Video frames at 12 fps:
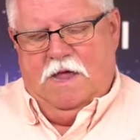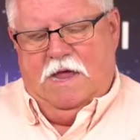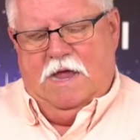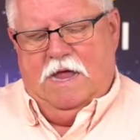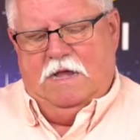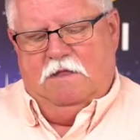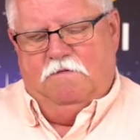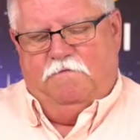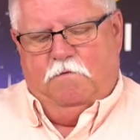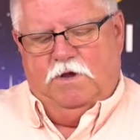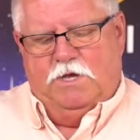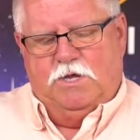And the
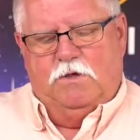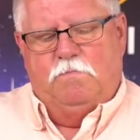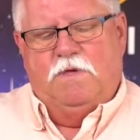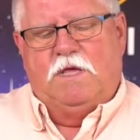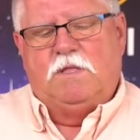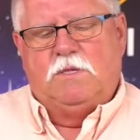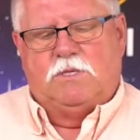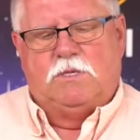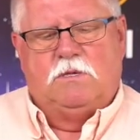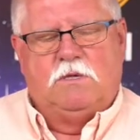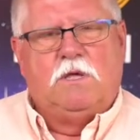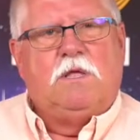42
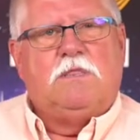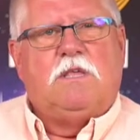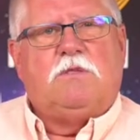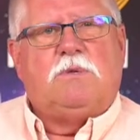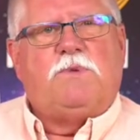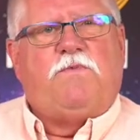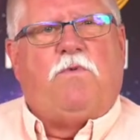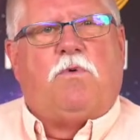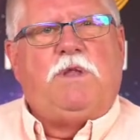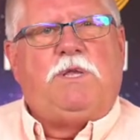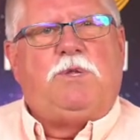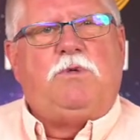means that there's
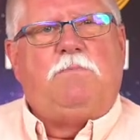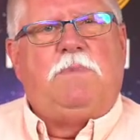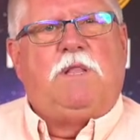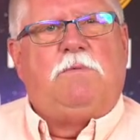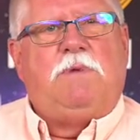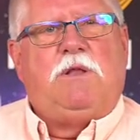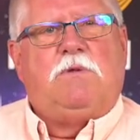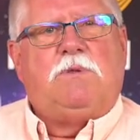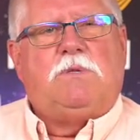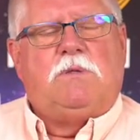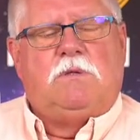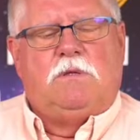42
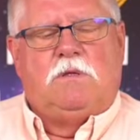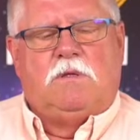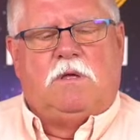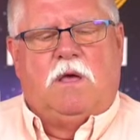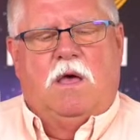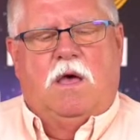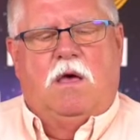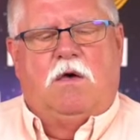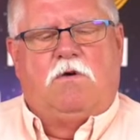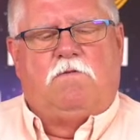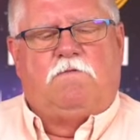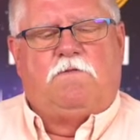millimeters
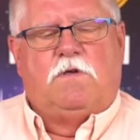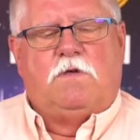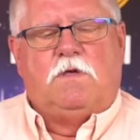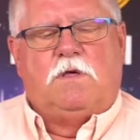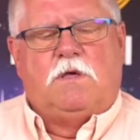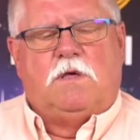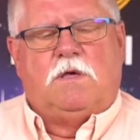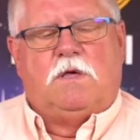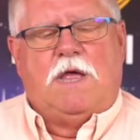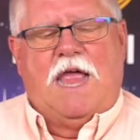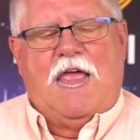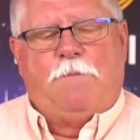of
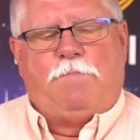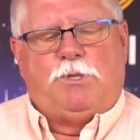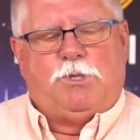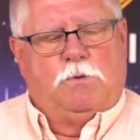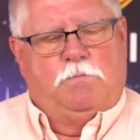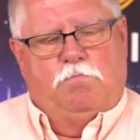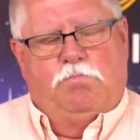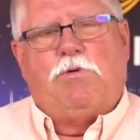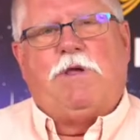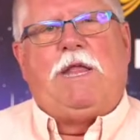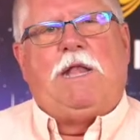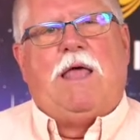uh, aperture,
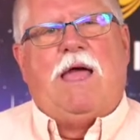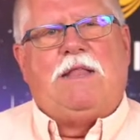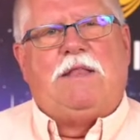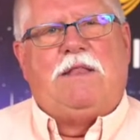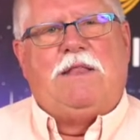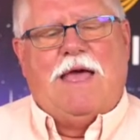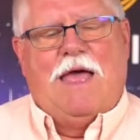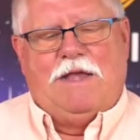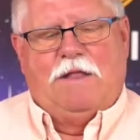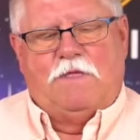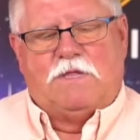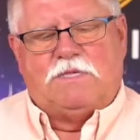bringing light into the eye.
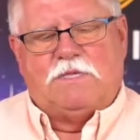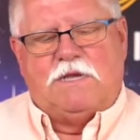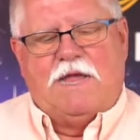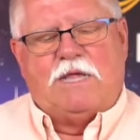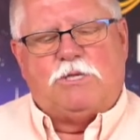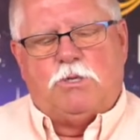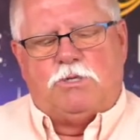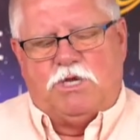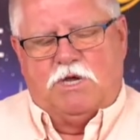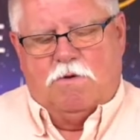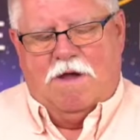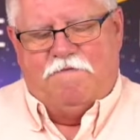Now, this is a National
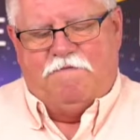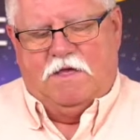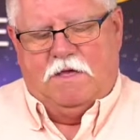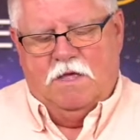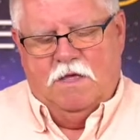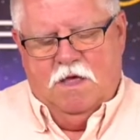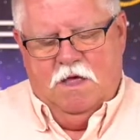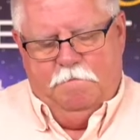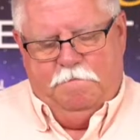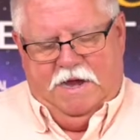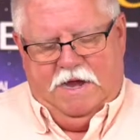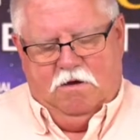Geographic
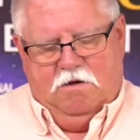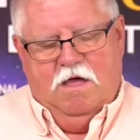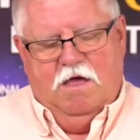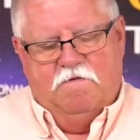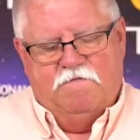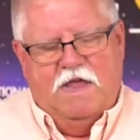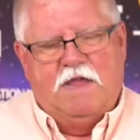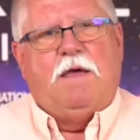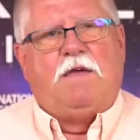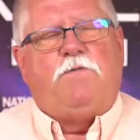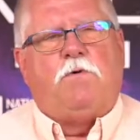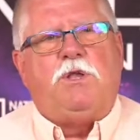pair of
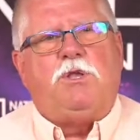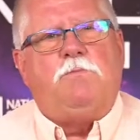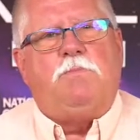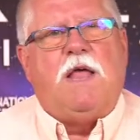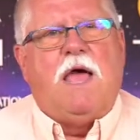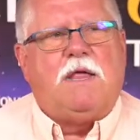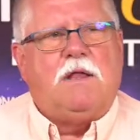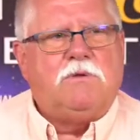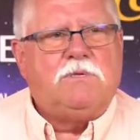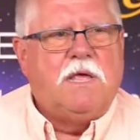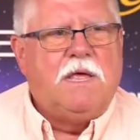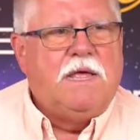8x42
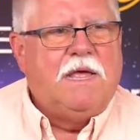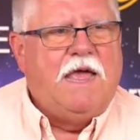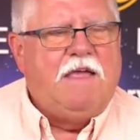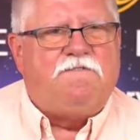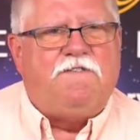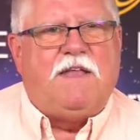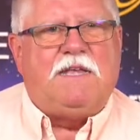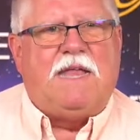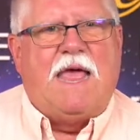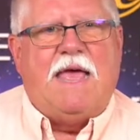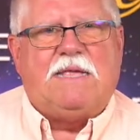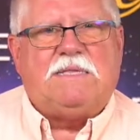binoculars, a
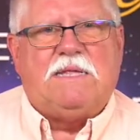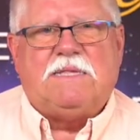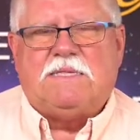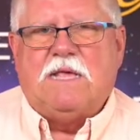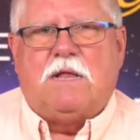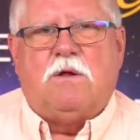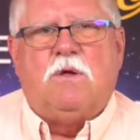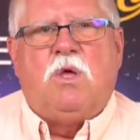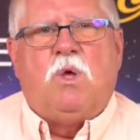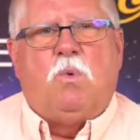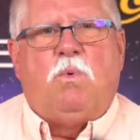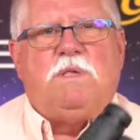fantastic seller.
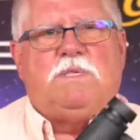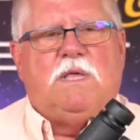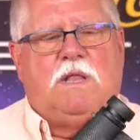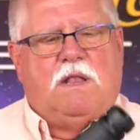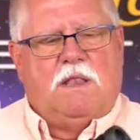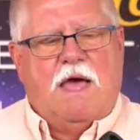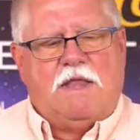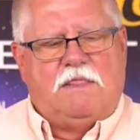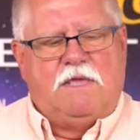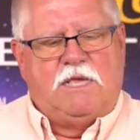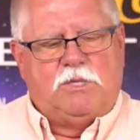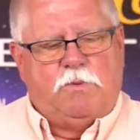We sell a lot
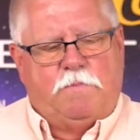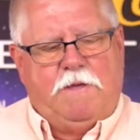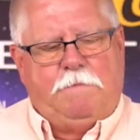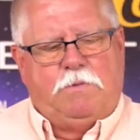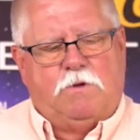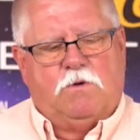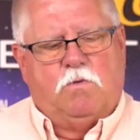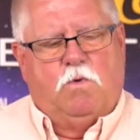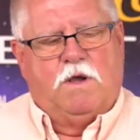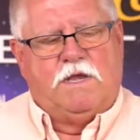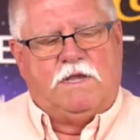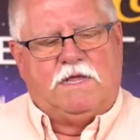of these for people who are
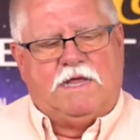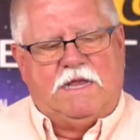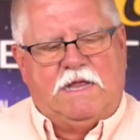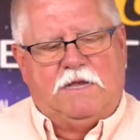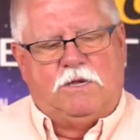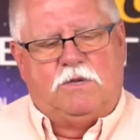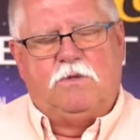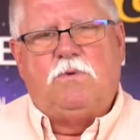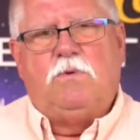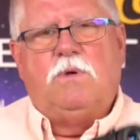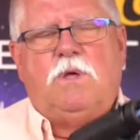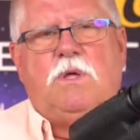wanting to get
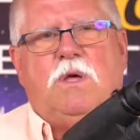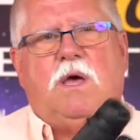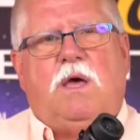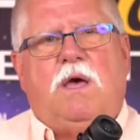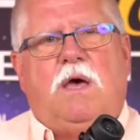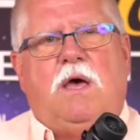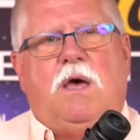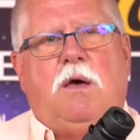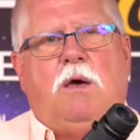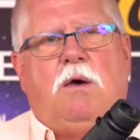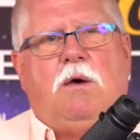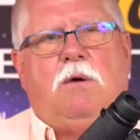into
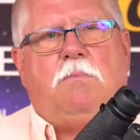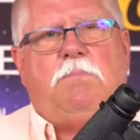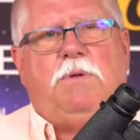uh,